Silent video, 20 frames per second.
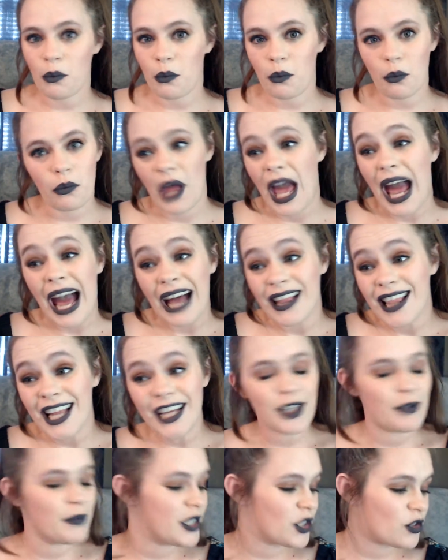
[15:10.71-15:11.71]
I like the
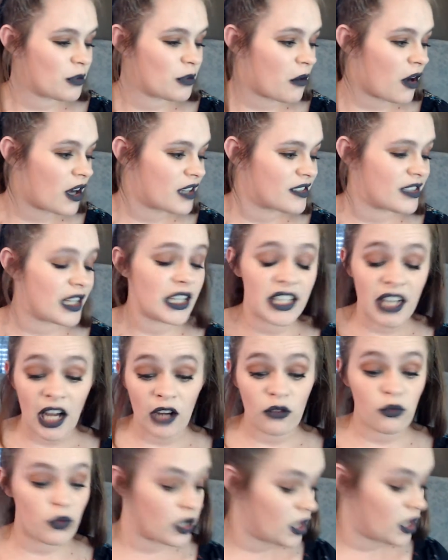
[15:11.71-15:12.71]
mystery box idea. I
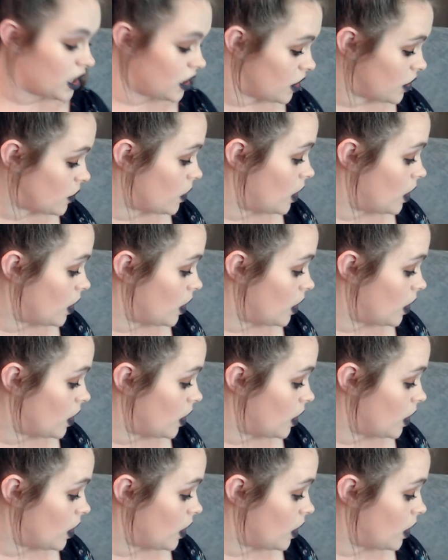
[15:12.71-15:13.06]
really do.